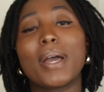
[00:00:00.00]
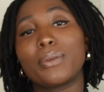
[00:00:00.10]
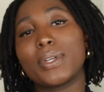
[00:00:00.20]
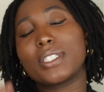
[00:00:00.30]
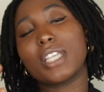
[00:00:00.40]
But
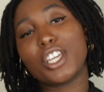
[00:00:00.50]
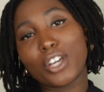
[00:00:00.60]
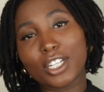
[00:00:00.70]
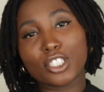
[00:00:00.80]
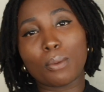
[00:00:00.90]
anyways, thank
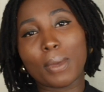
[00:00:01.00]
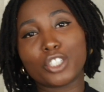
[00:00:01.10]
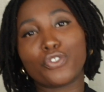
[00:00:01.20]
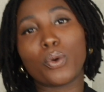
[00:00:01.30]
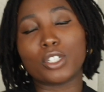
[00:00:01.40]
you guys so
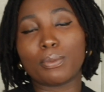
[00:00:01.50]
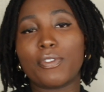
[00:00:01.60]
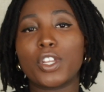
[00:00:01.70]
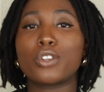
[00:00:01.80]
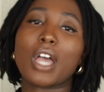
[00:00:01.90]
much for watching my
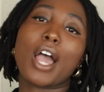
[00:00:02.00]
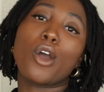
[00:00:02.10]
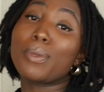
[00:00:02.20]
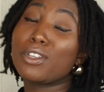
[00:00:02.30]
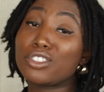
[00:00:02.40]
videos. I
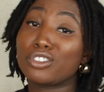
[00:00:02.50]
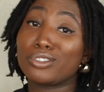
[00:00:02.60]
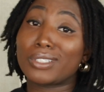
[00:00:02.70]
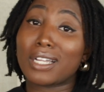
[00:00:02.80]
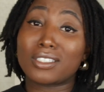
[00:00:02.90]
hope that you still
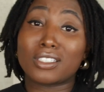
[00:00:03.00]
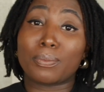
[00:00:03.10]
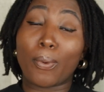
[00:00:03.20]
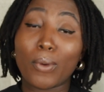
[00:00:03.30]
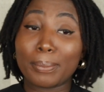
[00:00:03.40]
decide to
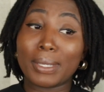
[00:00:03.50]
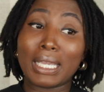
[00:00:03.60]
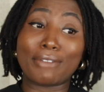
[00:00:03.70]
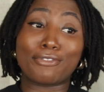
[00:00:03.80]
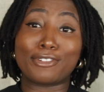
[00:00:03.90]
support
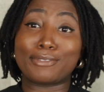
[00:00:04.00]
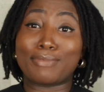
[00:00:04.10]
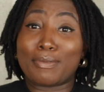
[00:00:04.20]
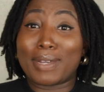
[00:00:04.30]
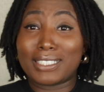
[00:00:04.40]
me if
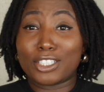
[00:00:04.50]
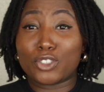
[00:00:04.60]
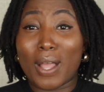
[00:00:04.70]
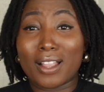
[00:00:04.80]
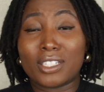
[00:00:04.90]
my
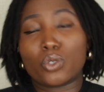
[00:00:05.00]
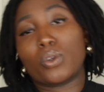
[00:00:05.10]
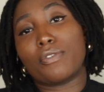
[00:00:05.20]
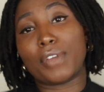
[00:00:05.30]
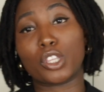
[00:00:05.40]
sexuality is
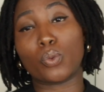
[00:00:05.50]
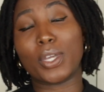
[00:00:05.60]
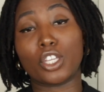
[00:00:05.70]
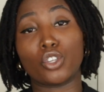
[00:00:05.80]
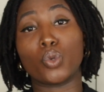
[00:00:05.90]
going to affect the
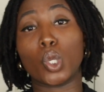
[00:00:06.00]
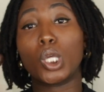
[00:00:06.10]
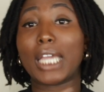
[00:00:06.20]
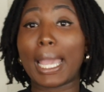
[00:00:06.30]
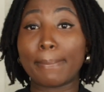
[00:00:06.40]
way that you
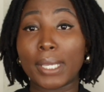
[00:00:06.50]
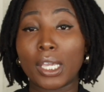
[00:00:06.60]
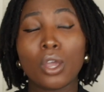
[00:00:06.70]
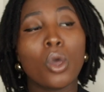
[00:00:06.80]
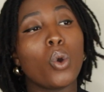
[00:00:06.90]
look at
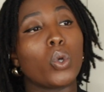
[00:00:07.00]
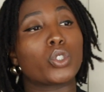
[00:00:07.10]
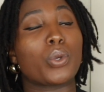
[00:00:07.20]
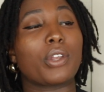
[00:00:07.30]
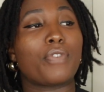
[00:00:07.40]
me, or
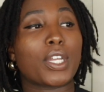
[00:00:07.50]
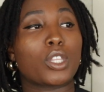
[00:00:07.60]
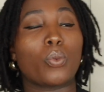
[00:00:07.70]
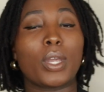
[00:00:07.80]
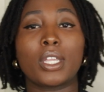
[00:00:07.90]
it's going to
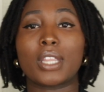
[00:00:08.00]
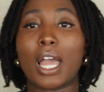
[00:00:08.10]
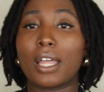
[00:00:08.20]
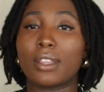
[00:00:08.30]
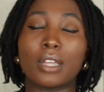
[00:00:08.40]
affect the way
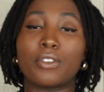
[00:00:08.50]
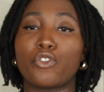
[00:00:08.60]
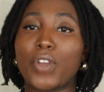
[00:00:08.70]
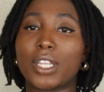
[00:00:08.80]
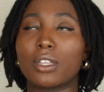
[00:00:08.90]
that
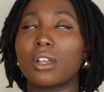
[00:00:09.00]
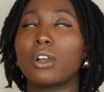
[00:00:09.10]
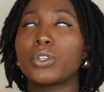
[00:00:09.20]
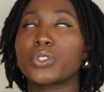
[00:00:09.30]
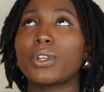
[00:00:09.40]

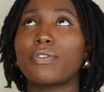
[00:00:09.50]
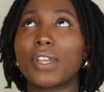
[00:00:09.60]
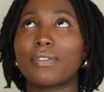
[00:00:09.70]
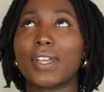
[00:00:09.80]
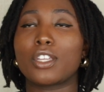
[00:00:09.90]
it's going to
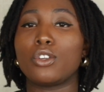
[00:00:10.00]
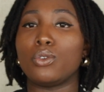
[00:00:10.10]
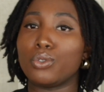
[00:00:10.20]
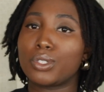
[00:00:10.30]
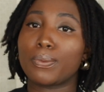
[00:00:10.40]
affect the fact that you
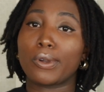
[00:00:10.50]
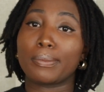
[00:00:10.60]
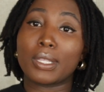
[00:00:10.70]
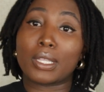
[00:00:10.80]
do support me.